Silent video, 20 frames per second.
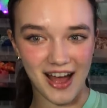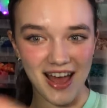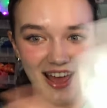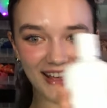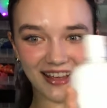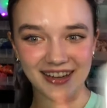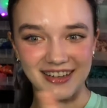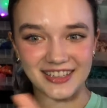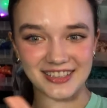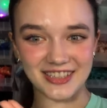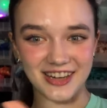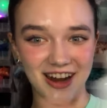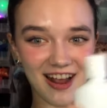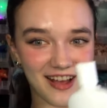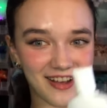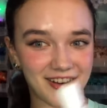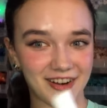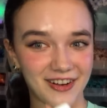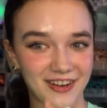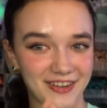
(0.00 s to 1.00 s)
conditioner, and
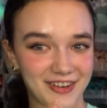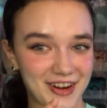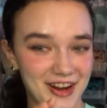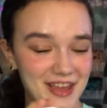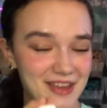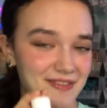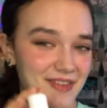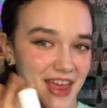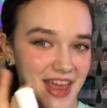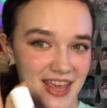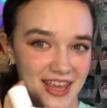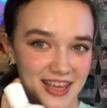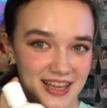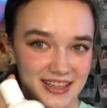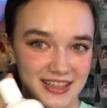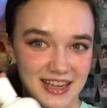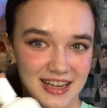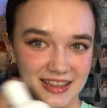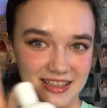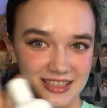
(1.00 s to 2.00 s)
curl cream in
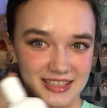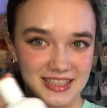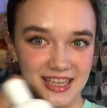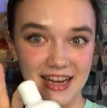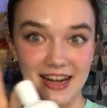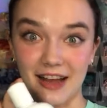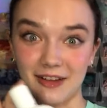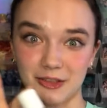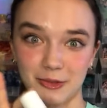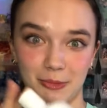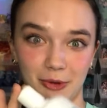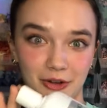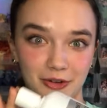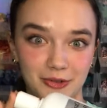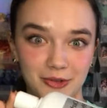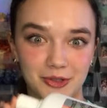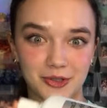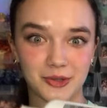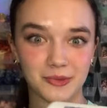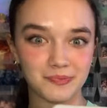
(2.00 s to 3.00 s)
these 10-ounce
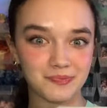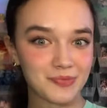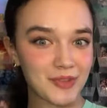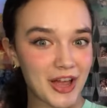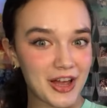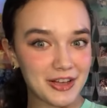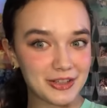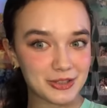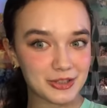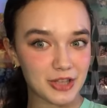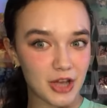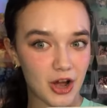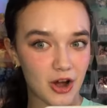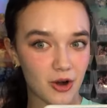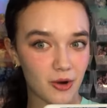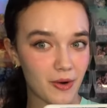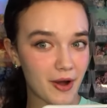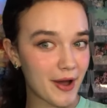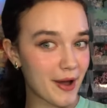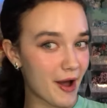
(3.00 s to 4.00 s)
bottles.
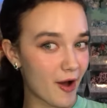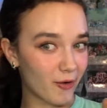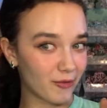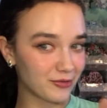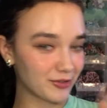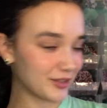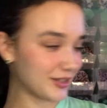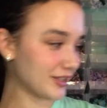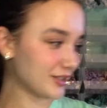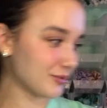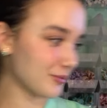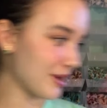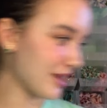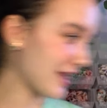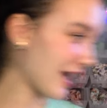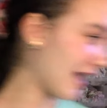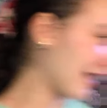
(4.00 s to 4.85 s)
So hopefully this week I